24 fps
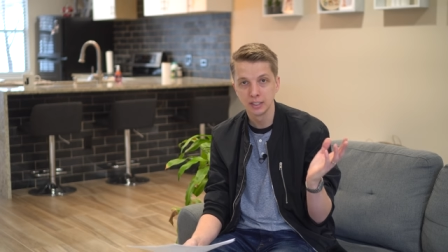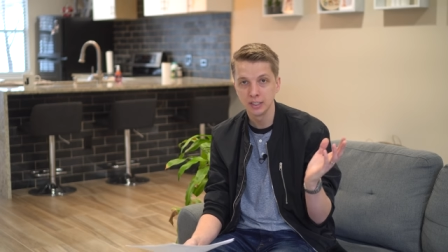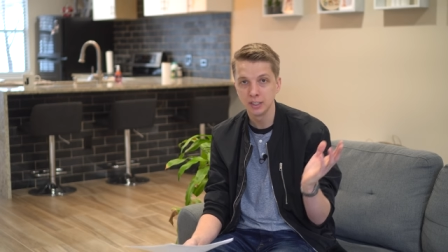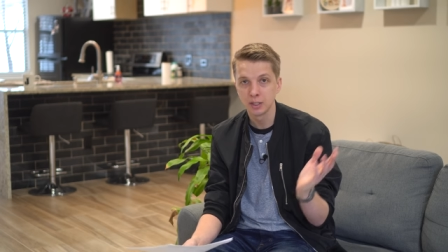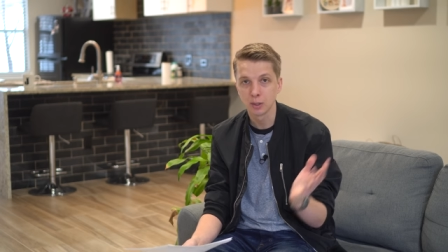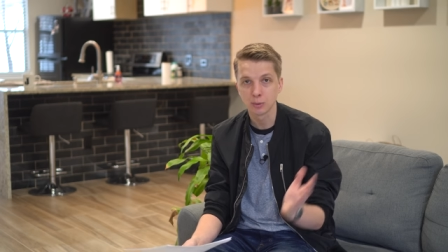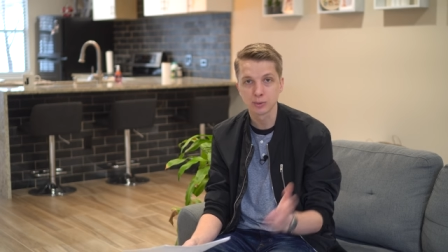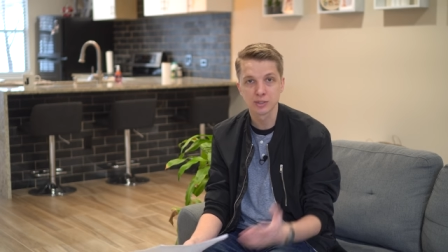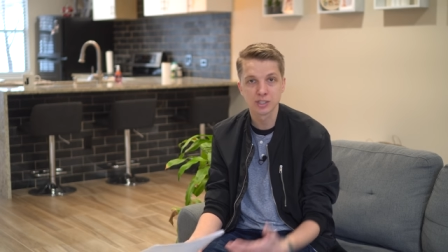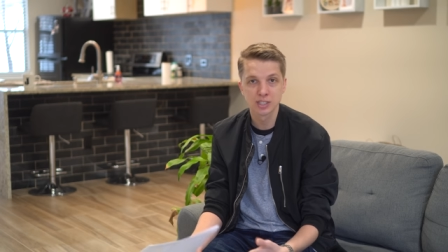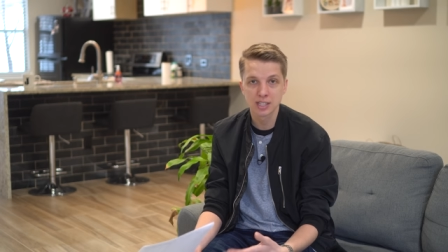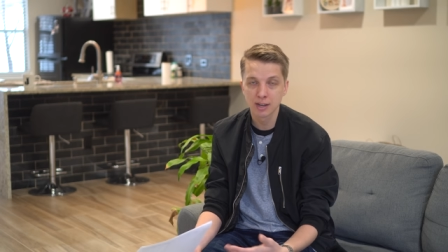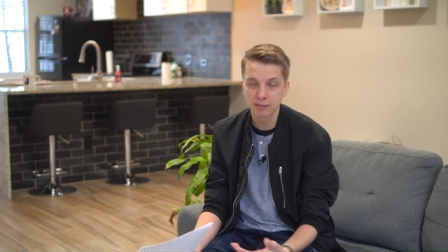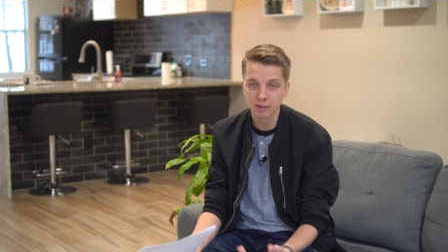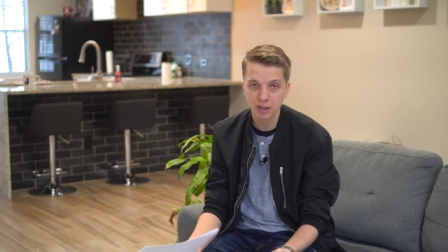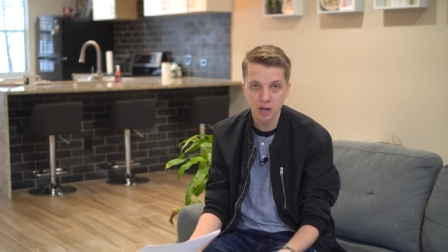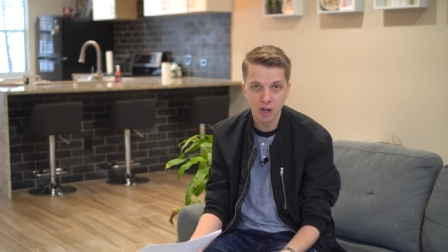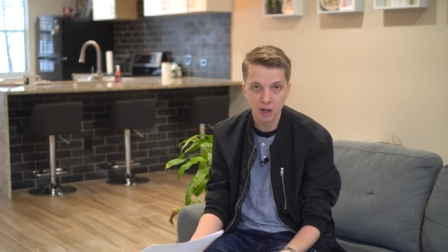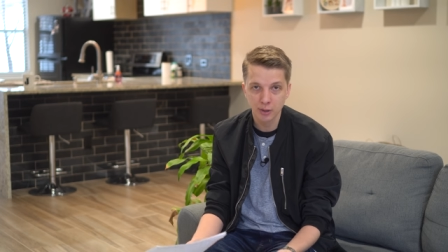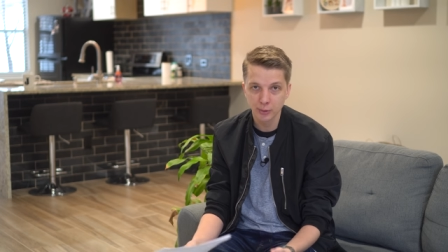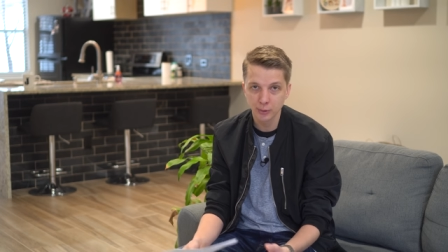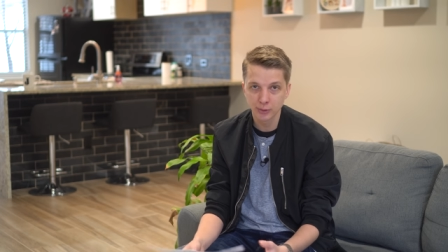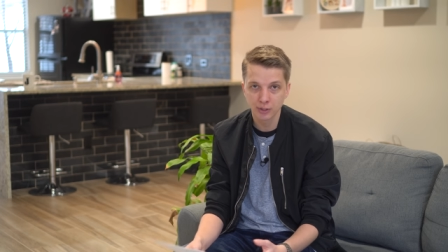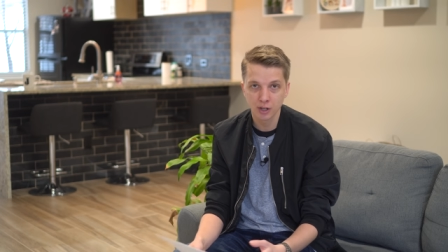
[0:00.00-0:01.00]
you know,
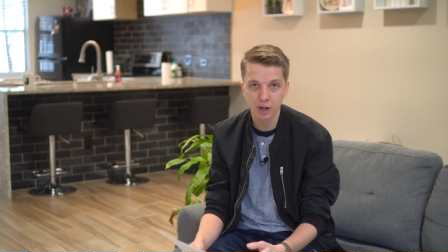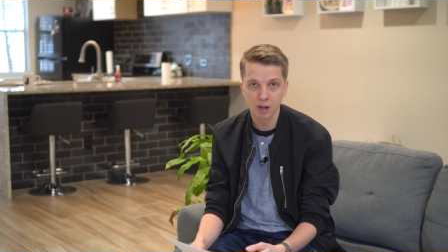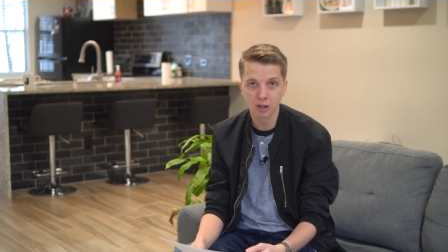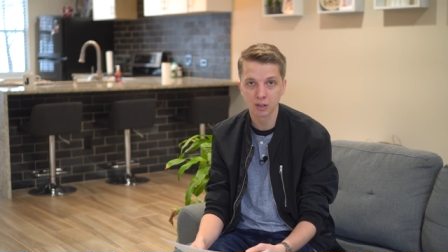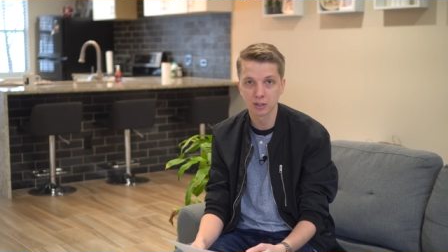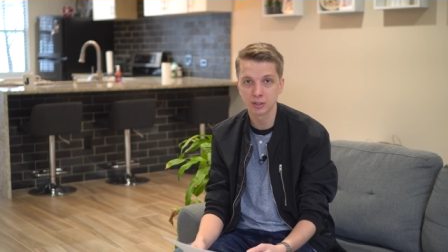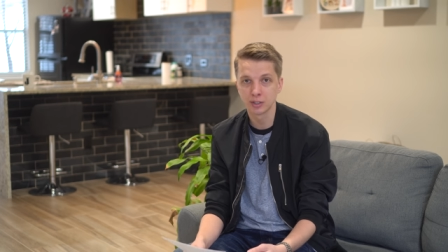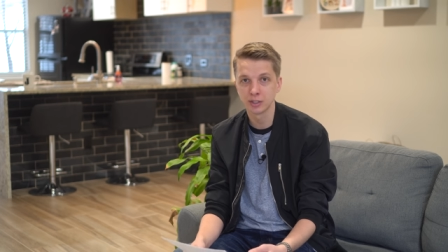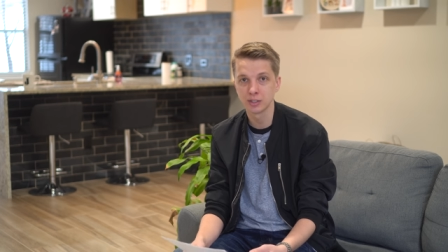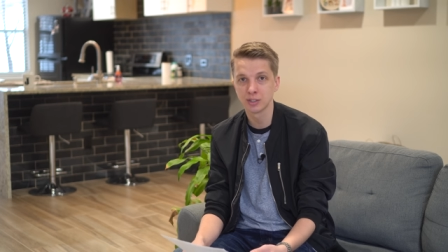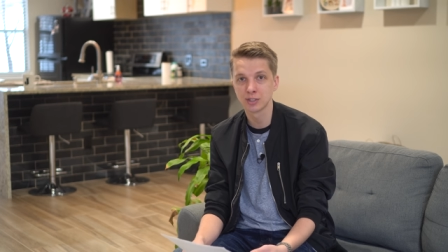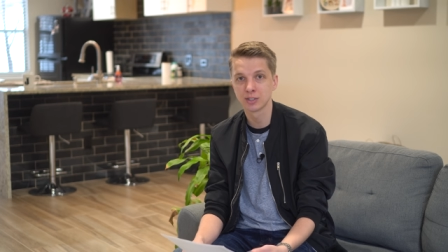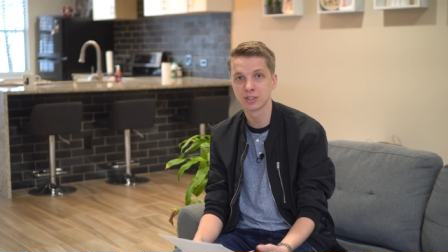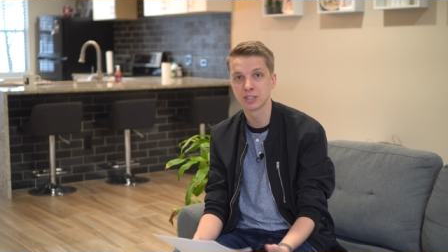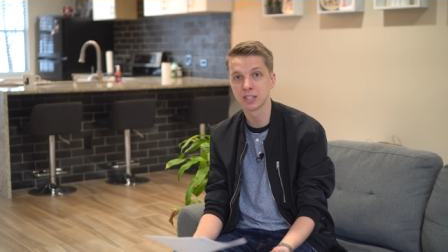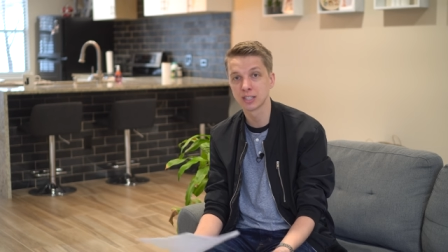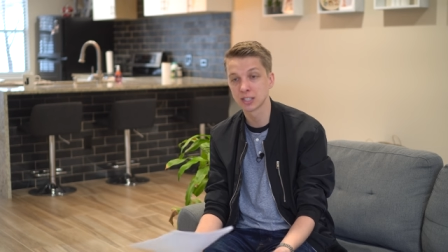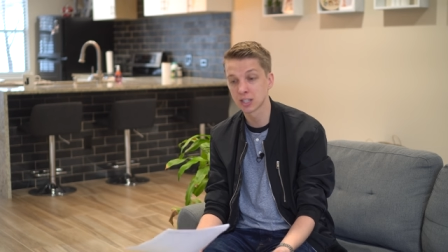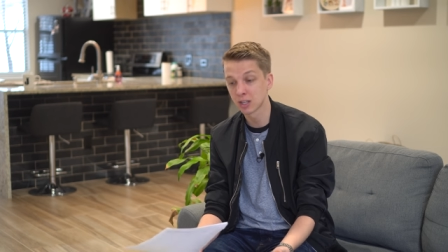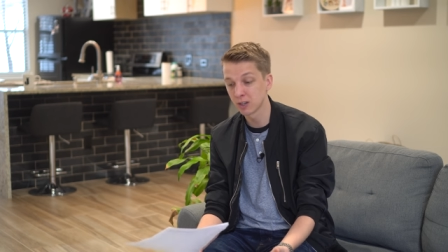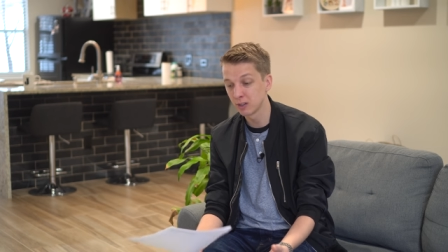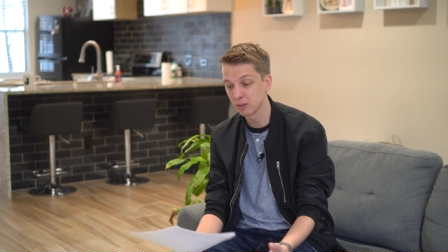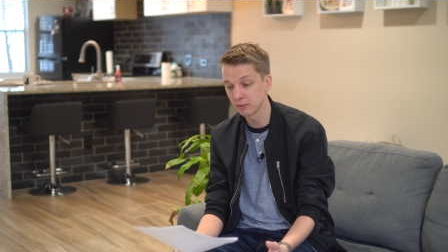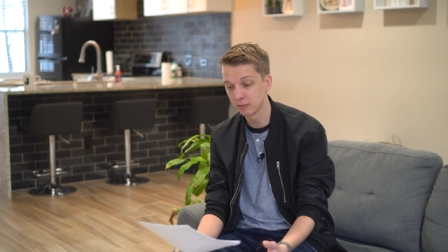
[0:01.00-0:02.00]
$700,
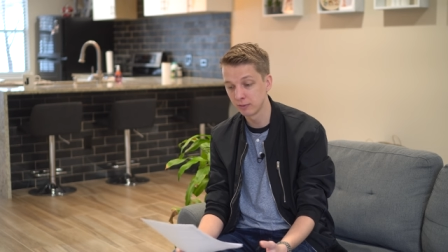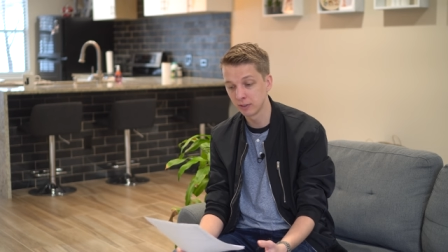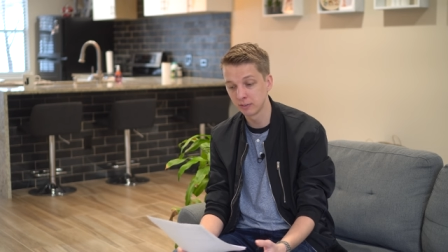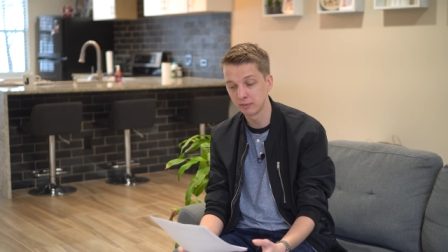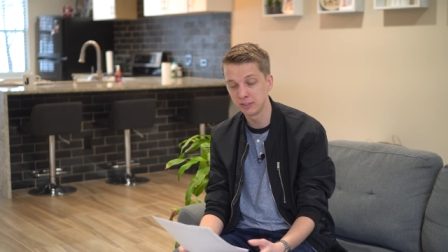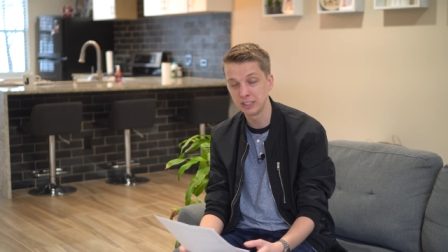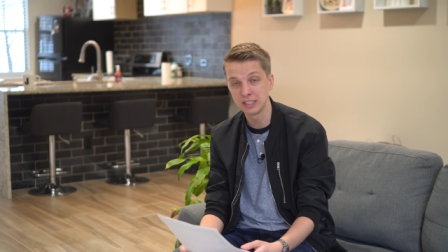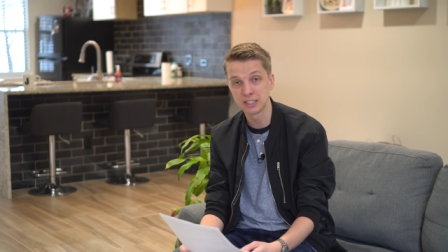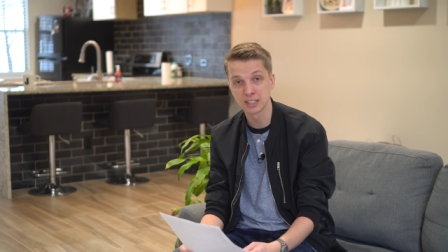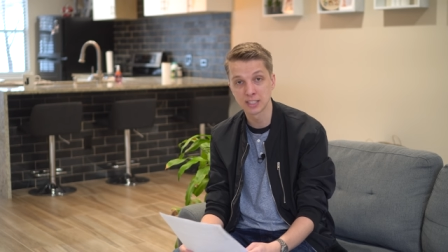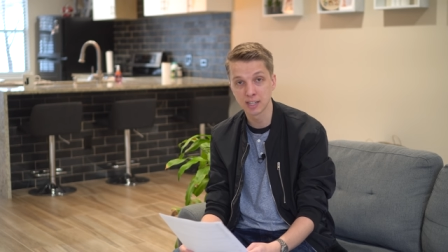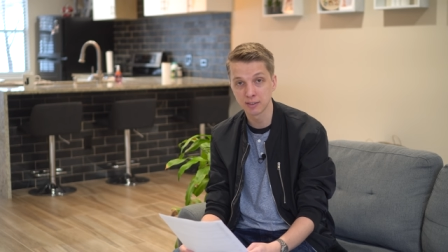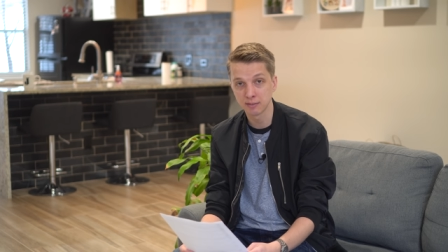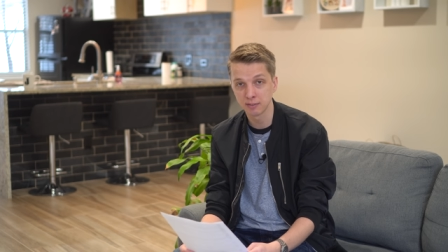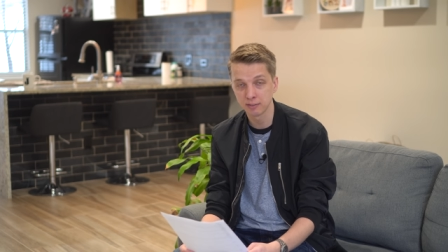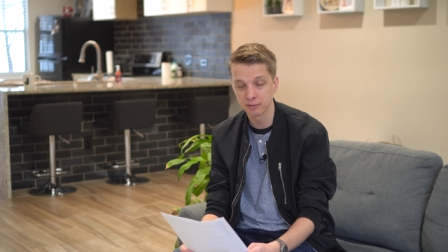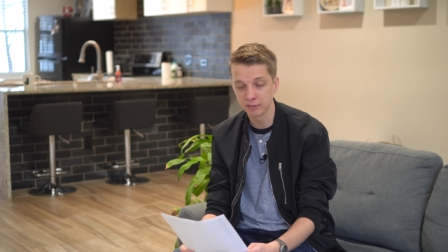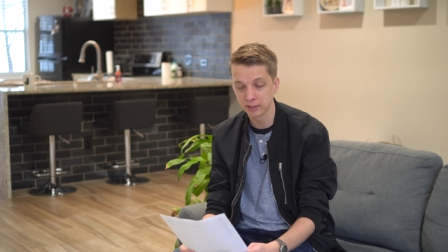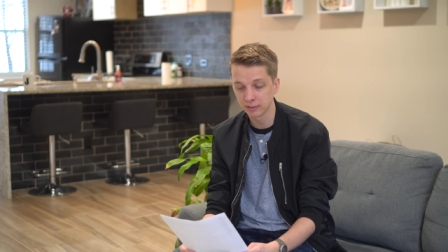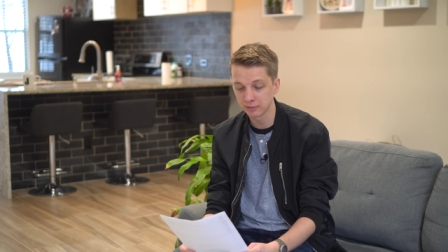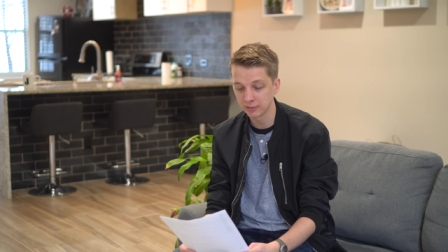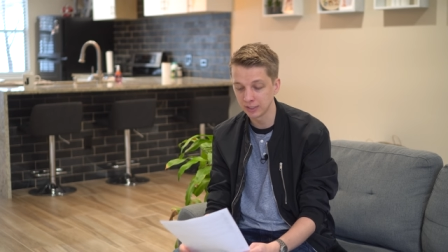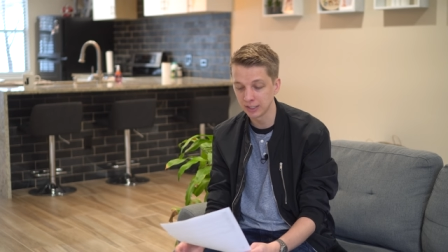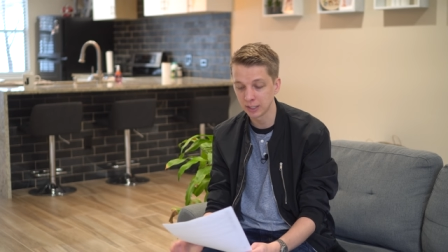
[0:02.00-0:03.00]
$650,
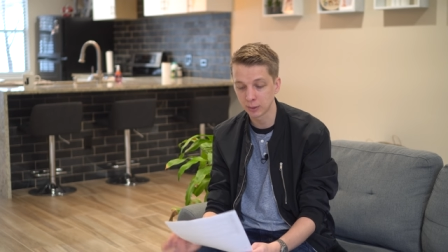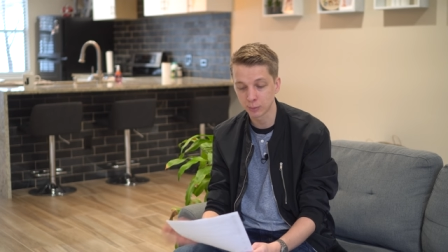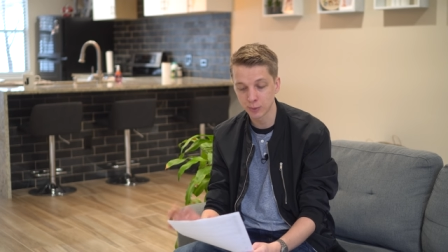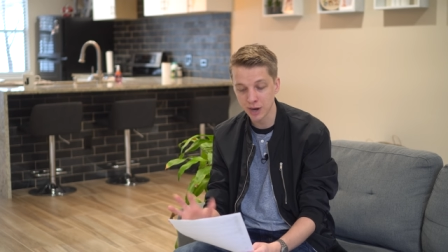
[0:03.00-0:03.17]
$750,